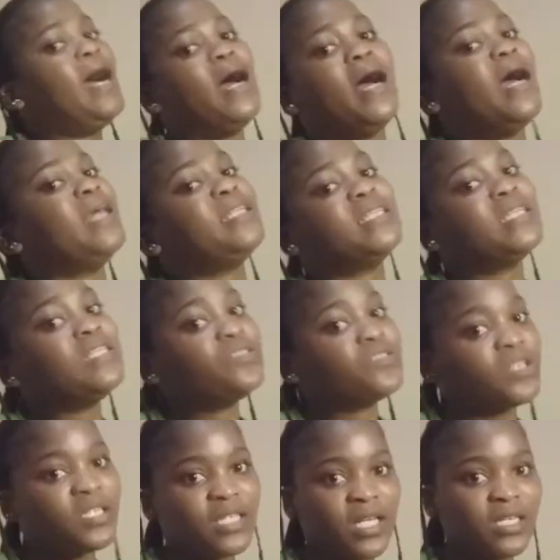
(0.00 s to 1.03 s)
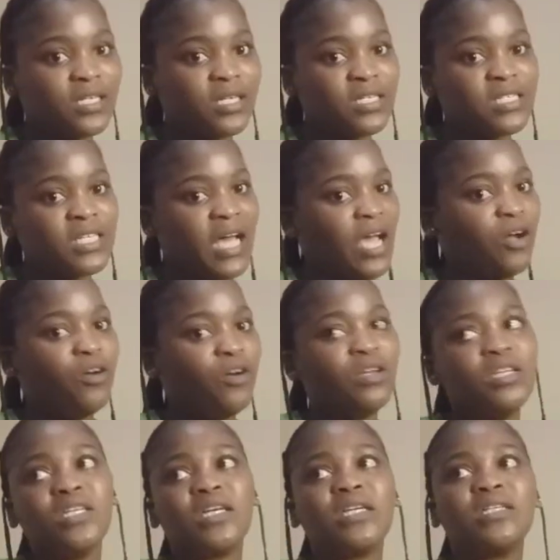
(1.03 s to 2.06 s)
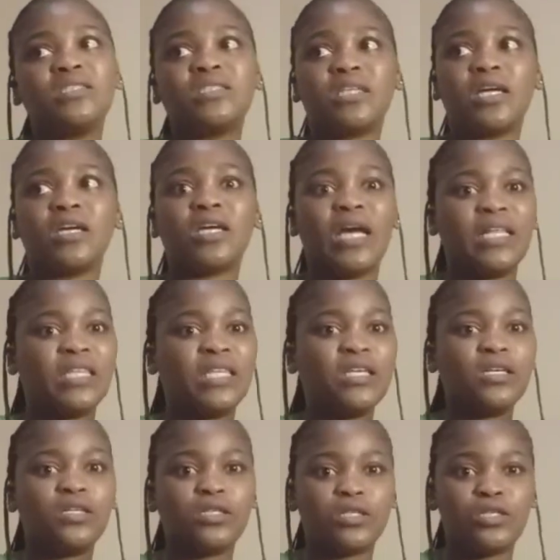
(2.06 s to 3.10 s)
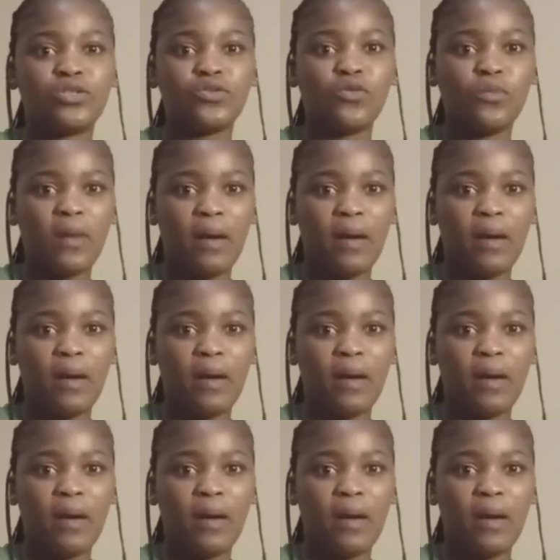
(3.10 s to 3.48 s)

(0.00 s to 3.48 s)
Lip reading: I didn't drink that green tea. I only drank, I think, two of